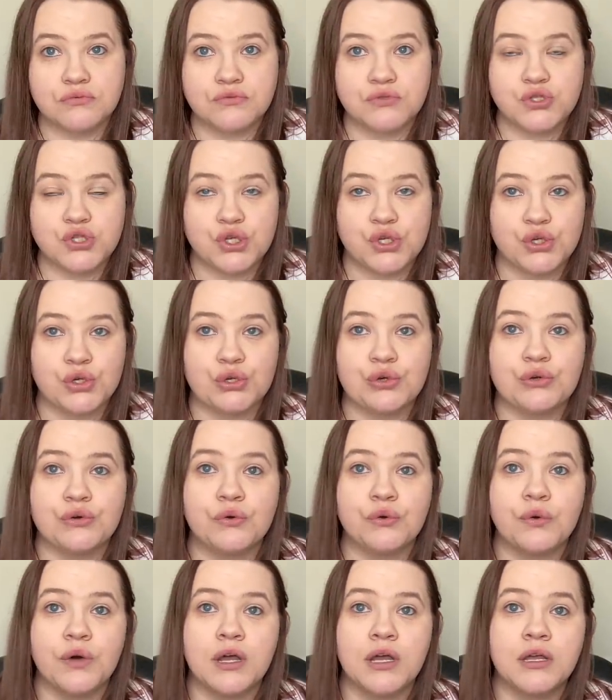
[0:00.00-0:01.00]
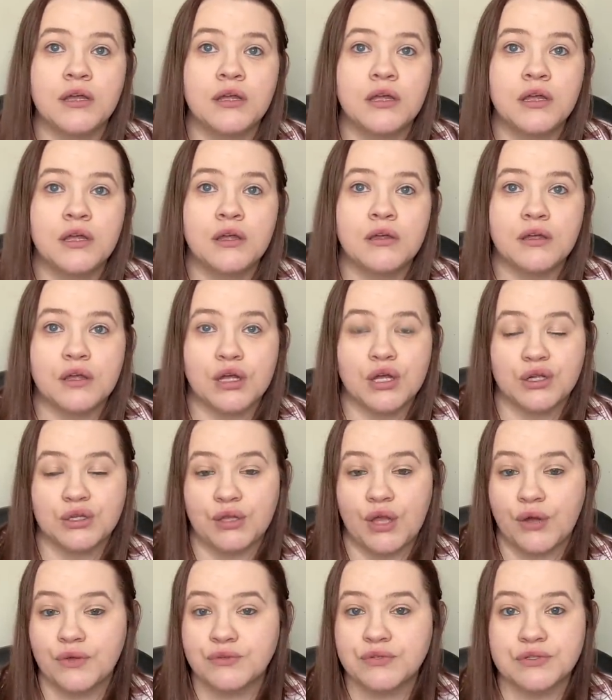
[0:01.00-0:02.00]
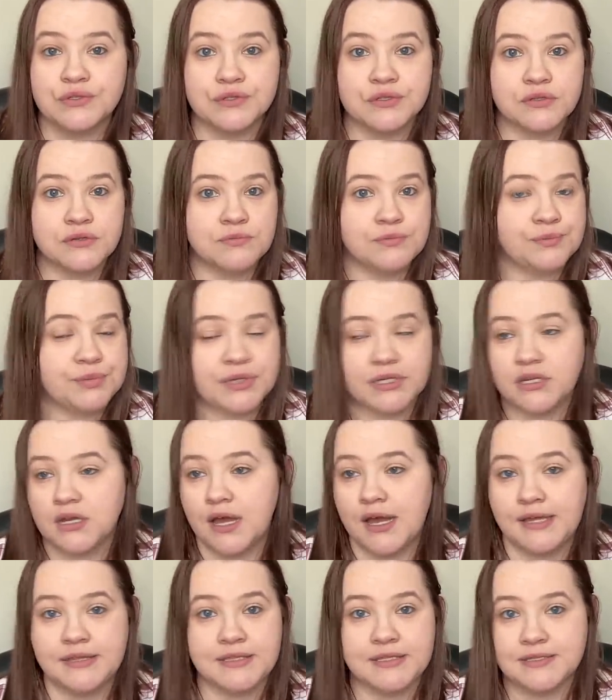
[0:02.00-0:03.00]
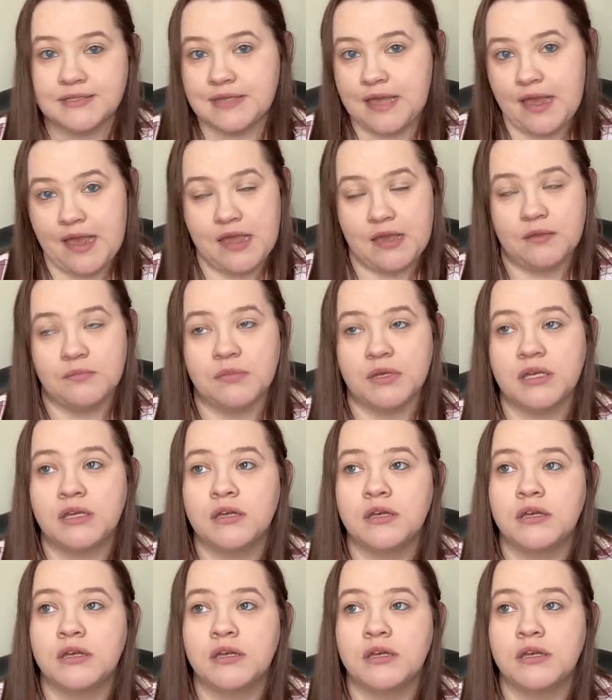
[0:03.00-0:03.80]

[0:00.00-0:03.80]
two close but not the same